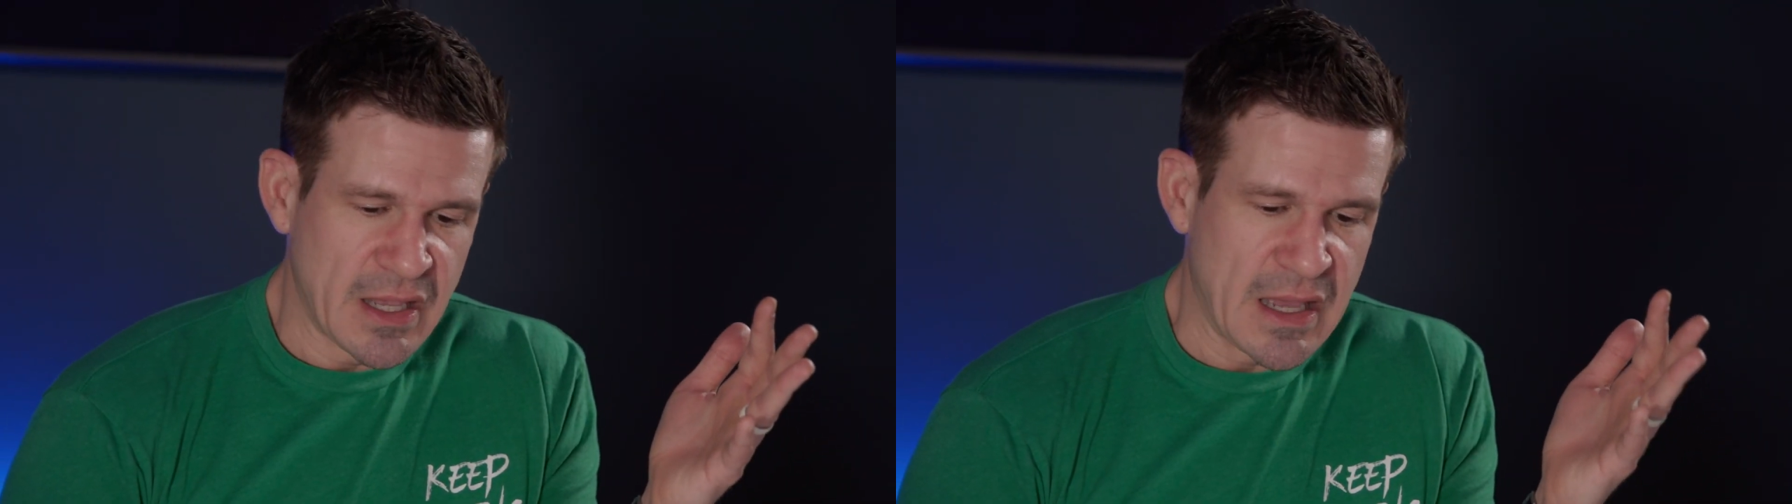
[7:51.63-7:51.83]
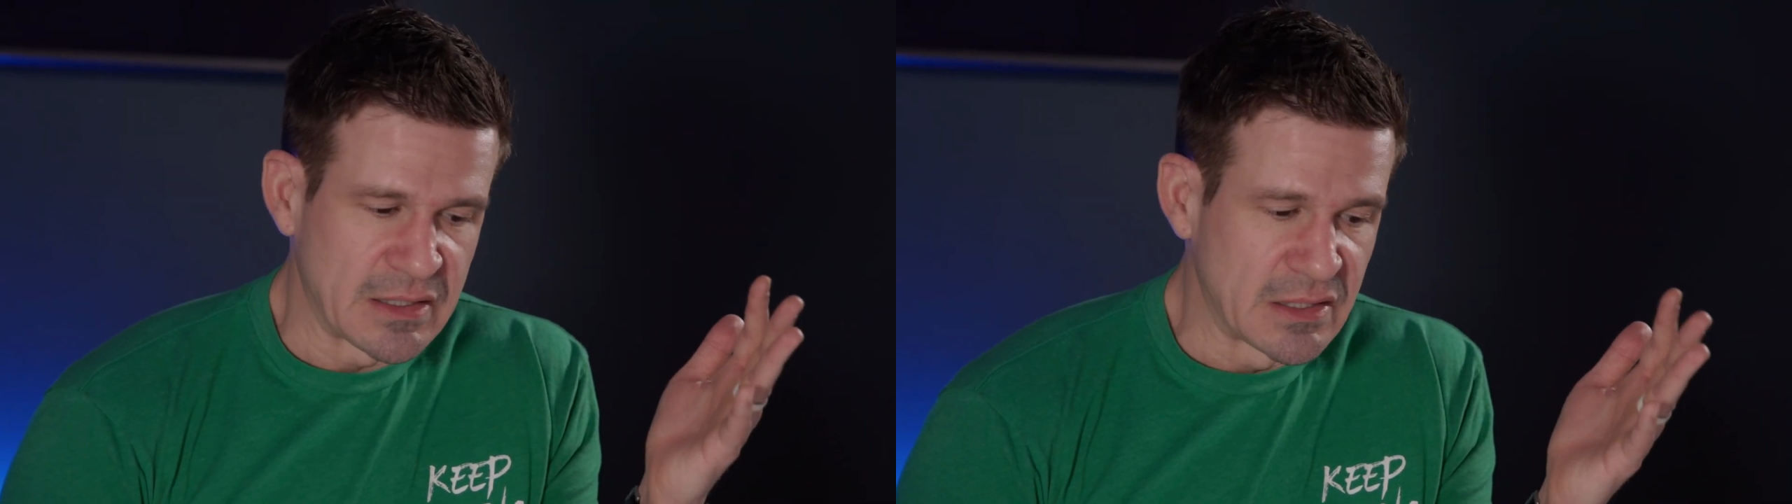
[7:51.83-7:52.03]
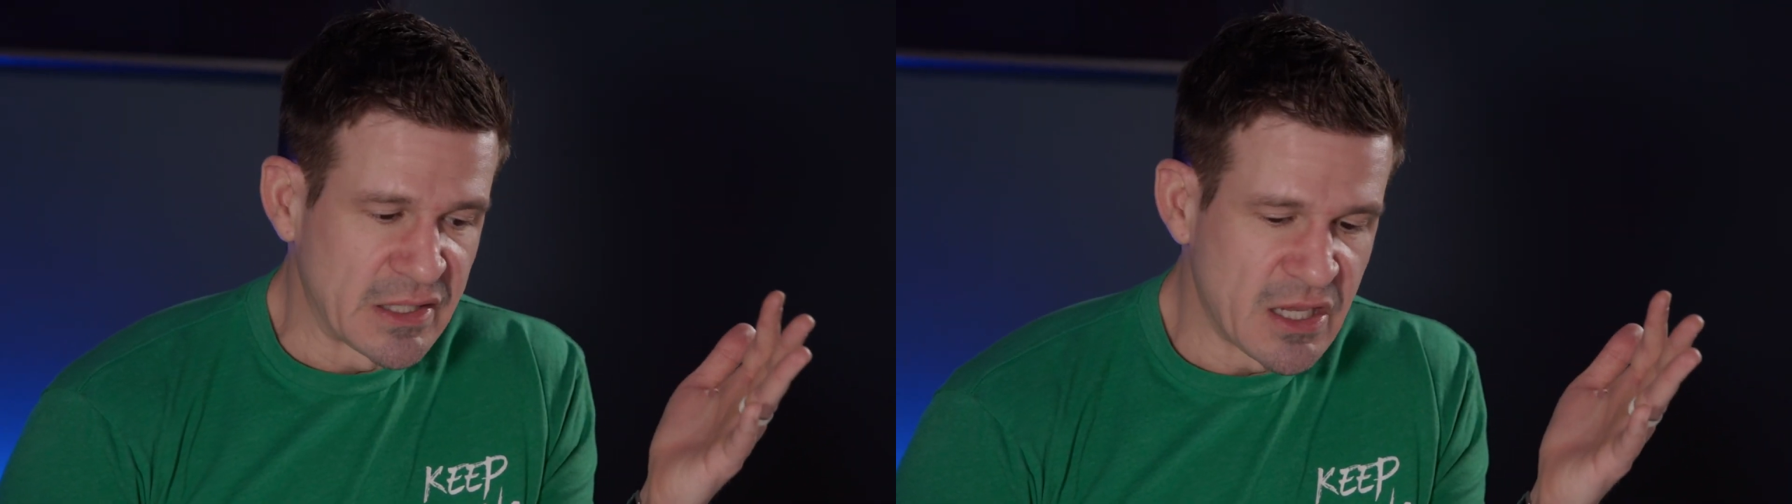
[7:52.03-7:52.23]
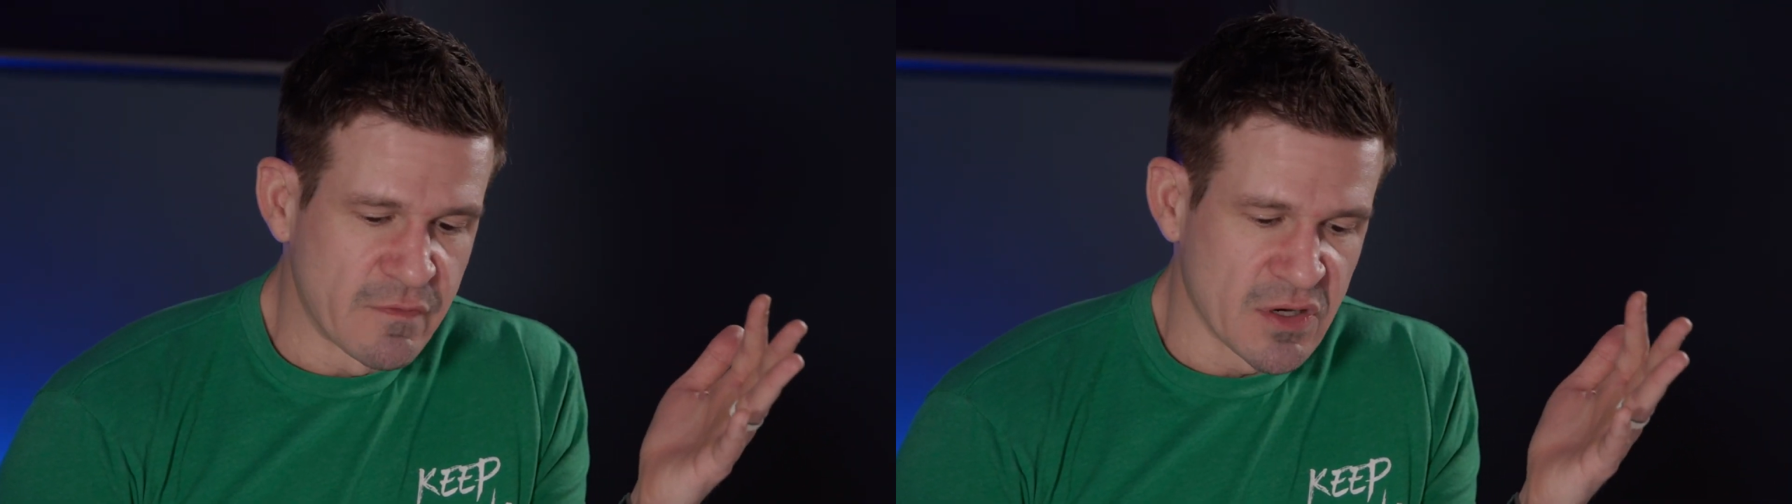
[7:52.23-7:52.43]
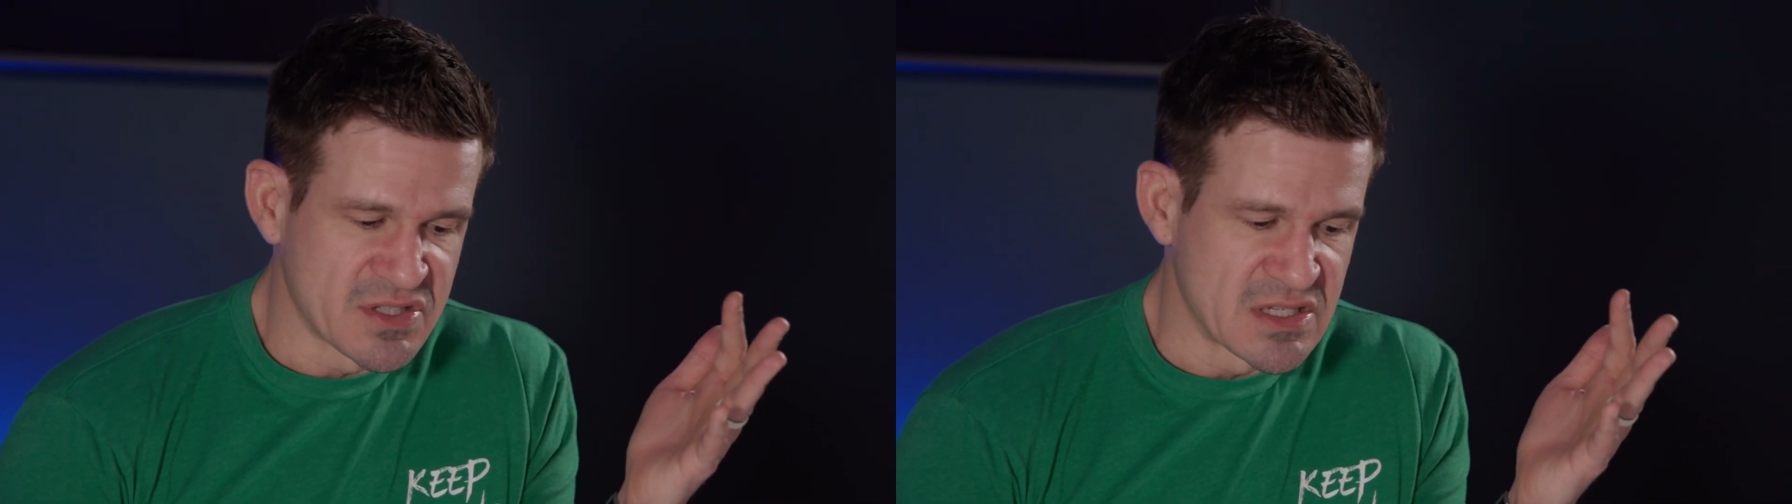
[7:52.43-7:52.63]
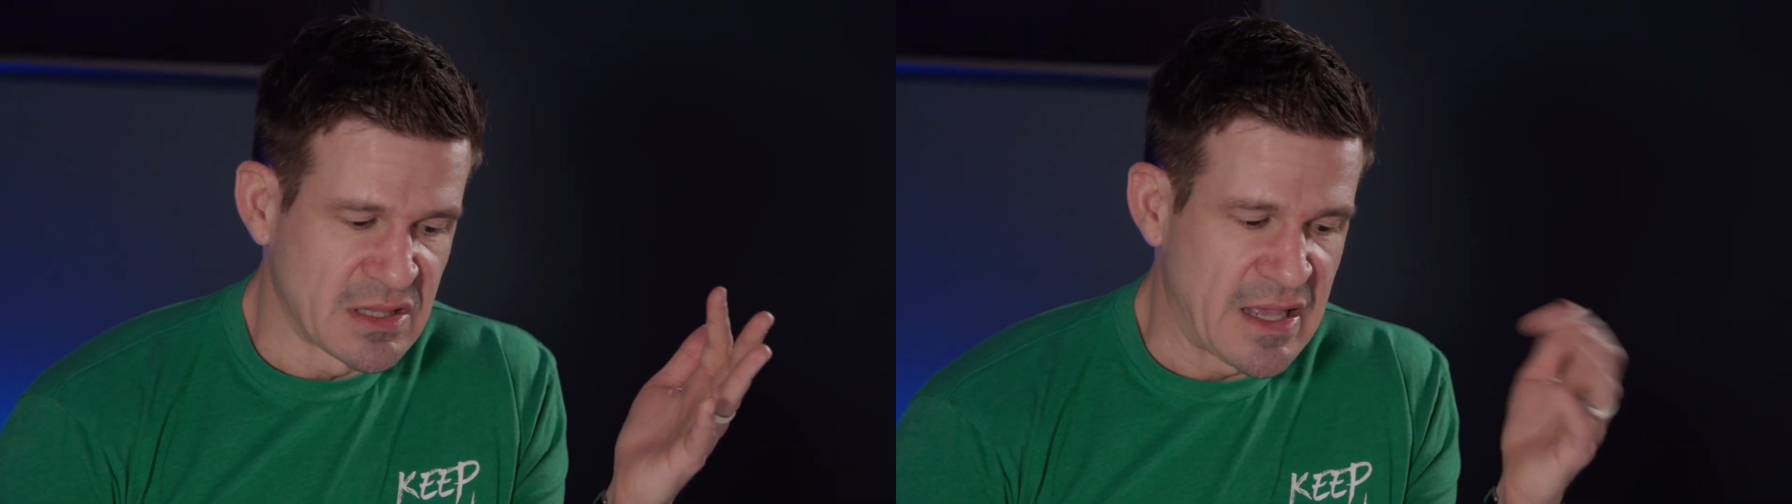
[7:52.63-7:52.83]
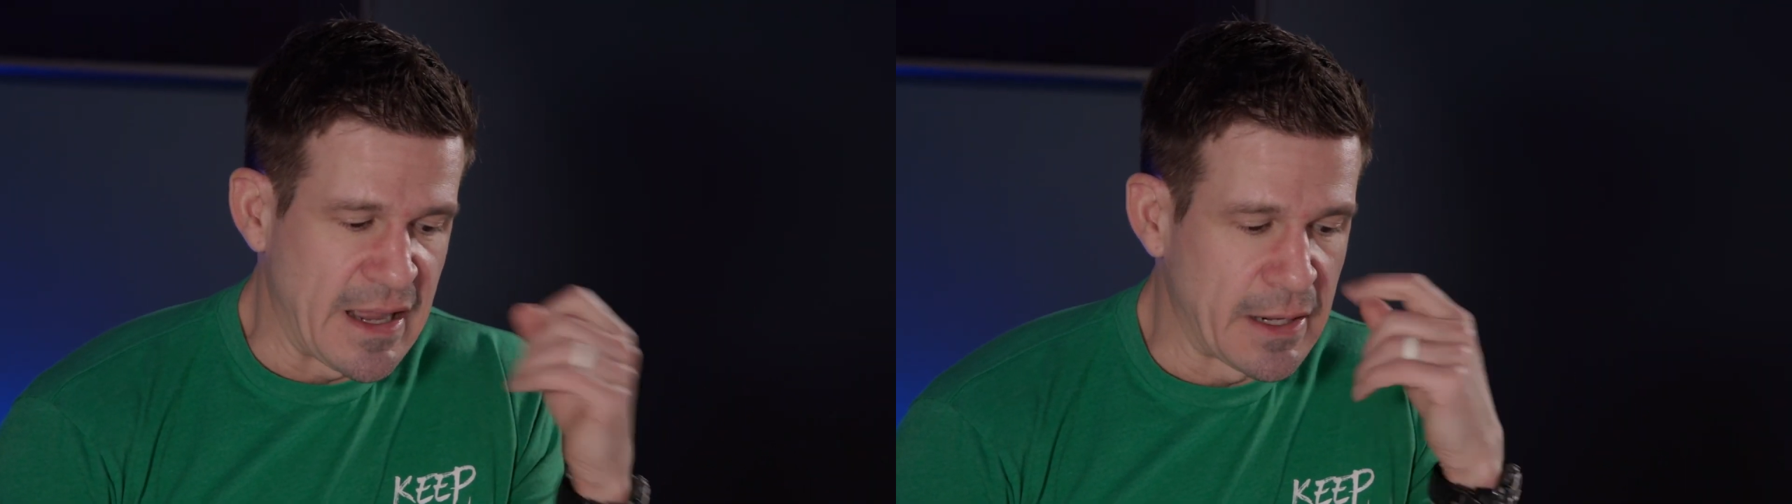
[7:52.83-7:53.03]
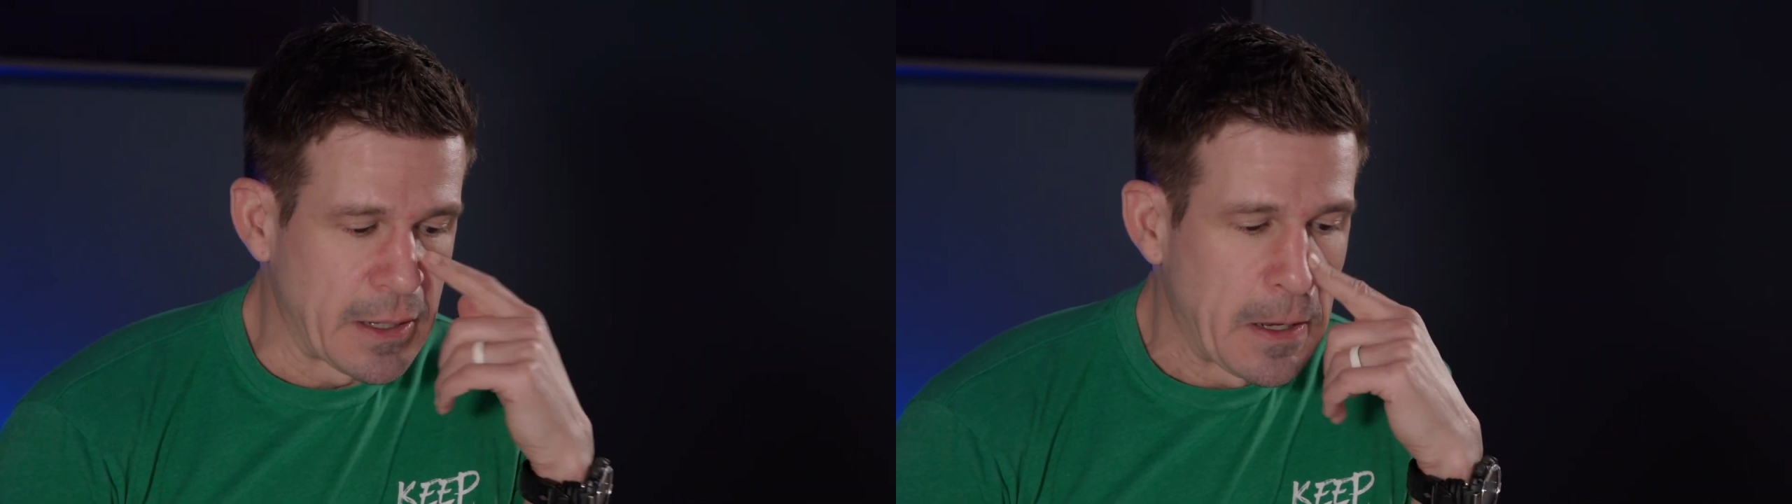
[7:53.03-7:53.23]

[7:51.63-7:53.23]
at lead versus lag,